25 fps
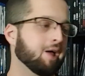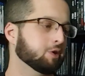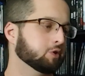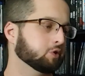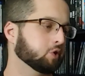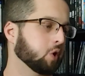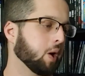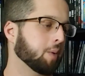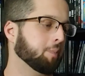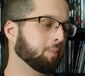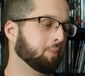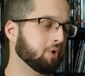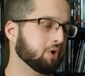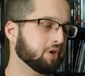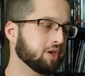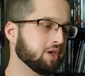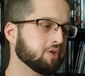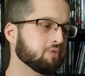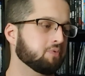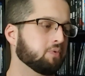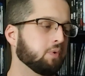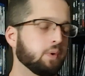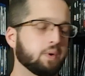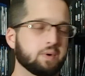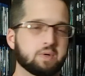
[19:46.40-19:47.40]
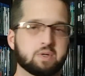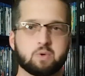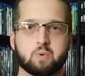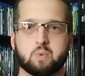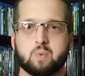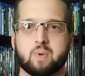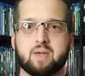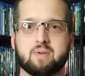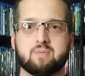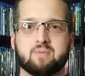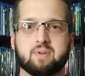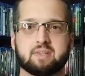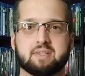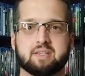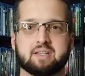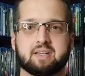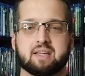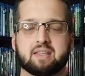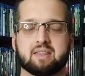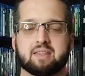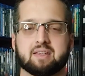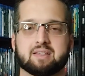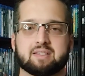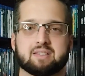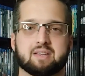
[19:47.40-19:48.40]
So I'm looking forward to
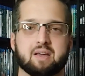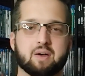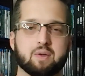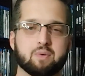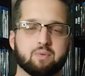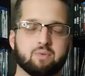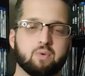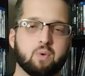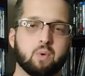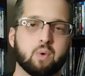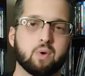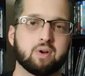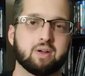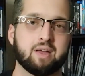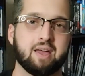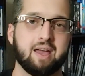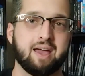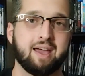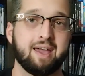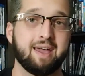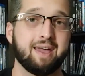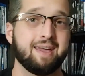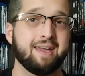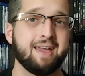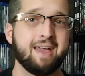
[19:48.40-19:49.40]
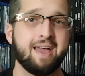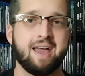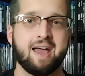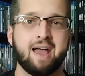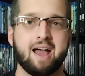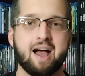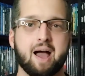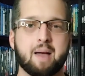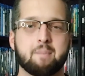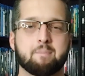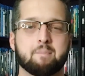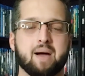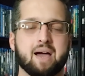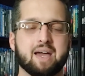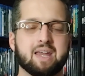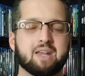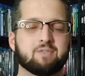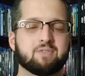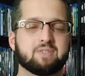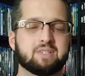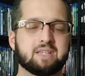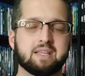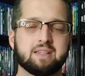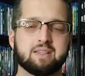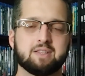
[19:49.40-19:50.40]
revisiting this on 4K. I might
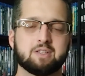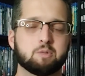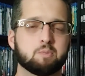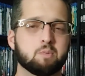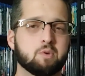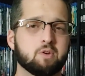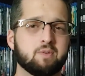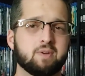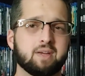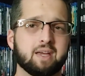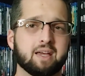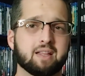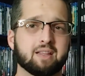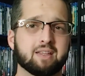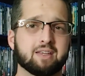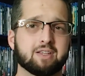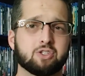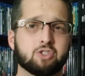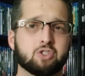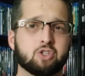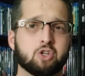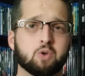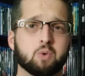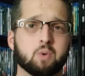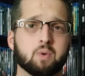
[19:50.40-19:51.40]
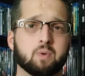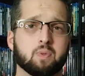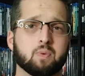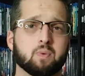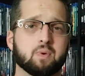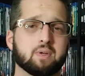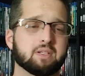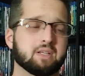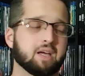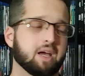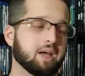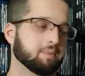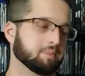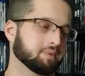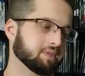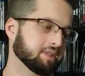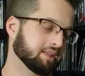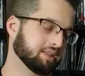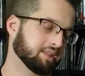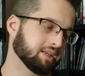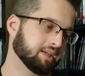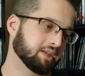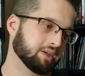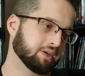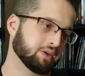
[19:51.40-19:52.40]
have seen this movie at least two or three times in
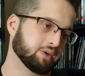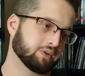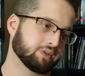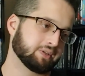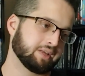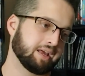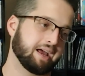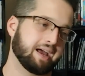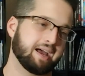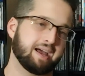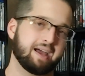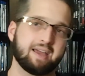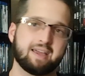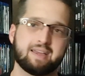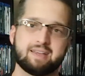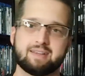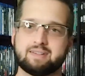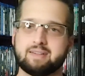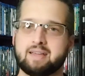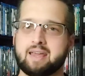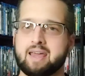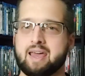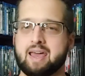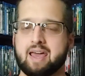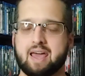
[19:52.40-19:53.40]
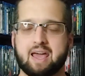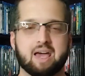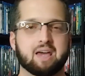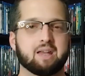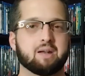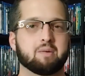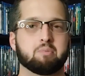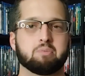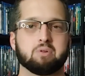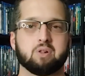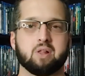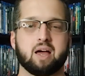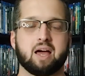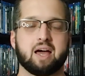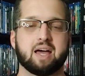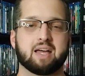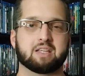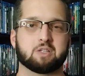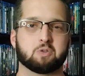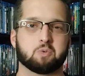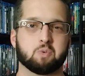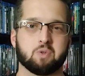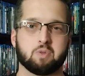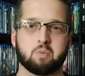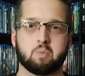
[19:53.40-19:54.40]
theaters. I had a
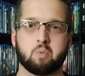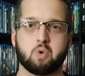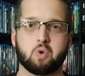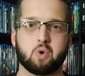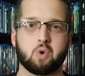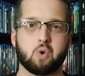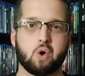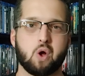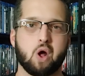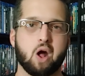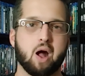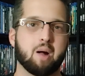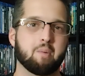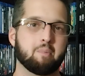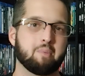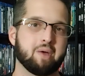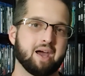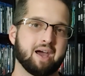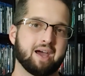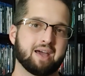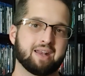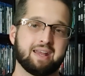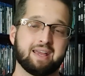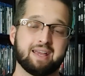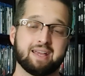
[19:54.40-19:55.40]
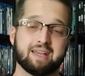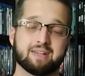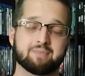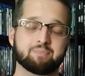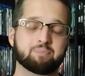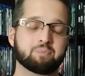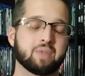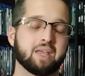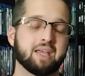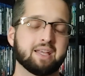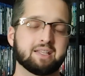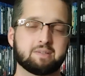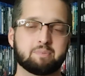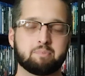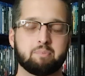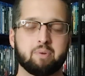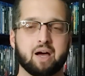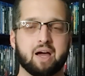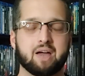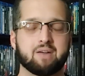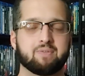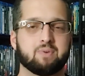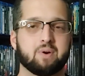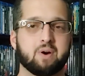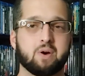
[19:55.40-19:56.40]
blast with Mortal Kombat, and it's
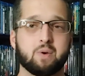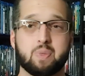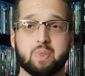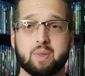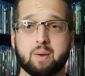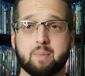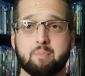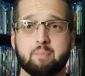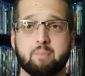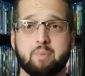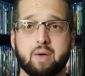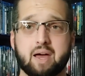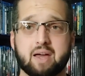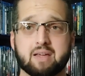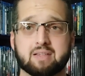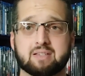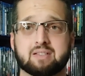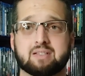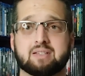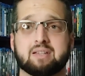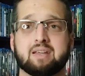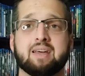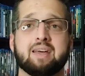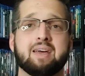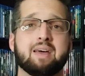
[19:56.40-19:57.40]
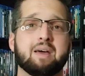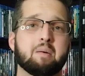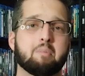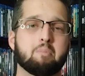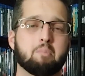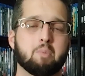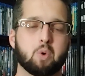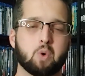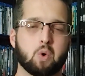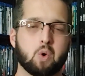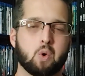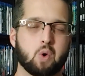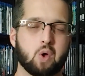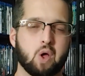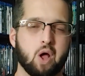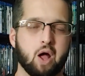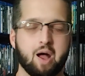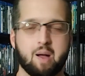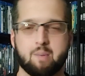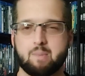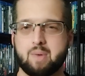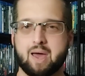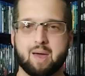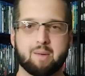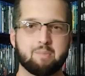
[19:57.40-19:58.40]
by far the best Mortal
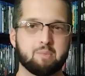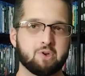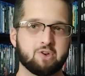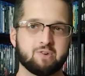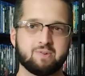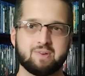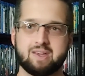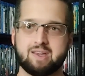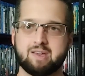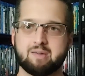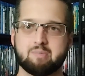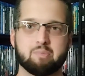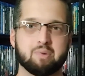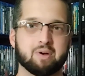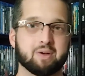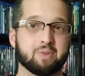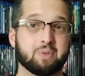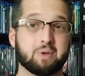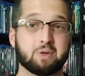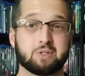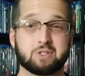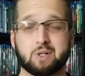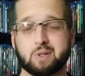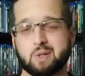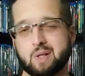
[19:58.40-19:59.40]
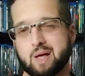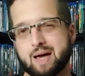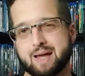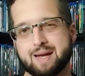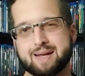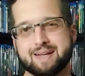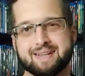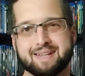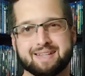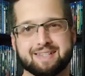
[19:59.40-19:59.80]
Kombat movie, but there's a lot of